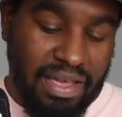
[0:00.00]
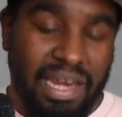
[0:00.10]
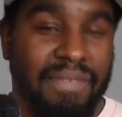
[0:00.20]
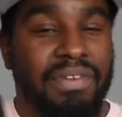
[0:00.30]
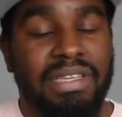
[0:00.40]

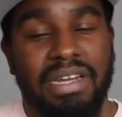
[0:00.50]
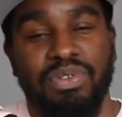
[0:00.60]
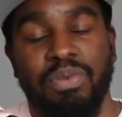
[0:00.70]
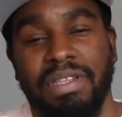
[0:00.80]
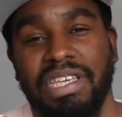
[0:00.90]
and it feels like the
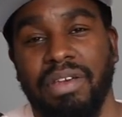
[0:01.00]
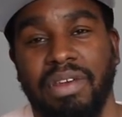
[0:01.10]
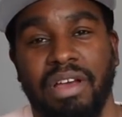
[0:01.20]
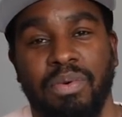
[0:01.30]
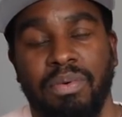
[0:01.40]
sort of material
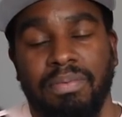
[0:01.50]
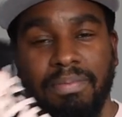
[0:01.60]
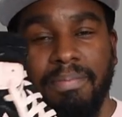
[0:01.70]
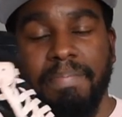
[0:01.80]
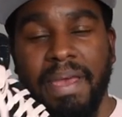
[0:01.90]
that will
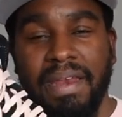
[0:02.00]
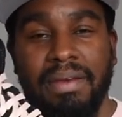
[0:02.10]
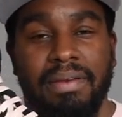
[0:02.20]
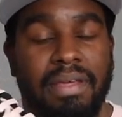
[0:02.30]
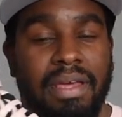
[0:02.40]

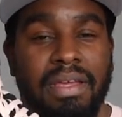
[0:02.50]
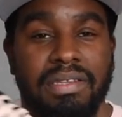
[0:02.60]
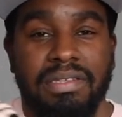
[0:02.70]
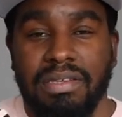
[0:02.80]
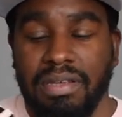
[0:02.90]
bend and
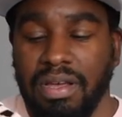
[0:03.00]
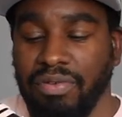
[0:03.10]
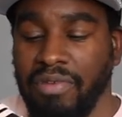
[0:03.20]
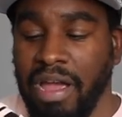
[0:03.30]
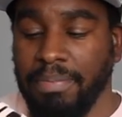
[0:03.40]
it's a
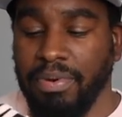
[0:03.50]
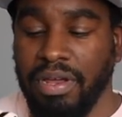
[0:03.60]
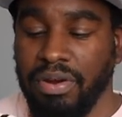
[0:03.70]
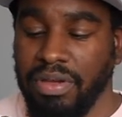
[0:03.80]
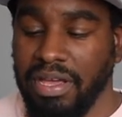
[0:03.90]
wrap on
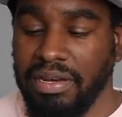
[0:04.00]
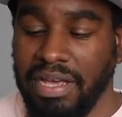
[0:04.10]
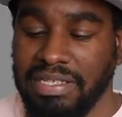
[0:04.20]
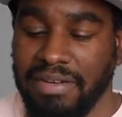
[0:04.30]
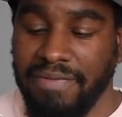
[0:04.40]
it looking
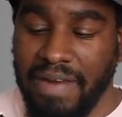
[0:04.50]
nice and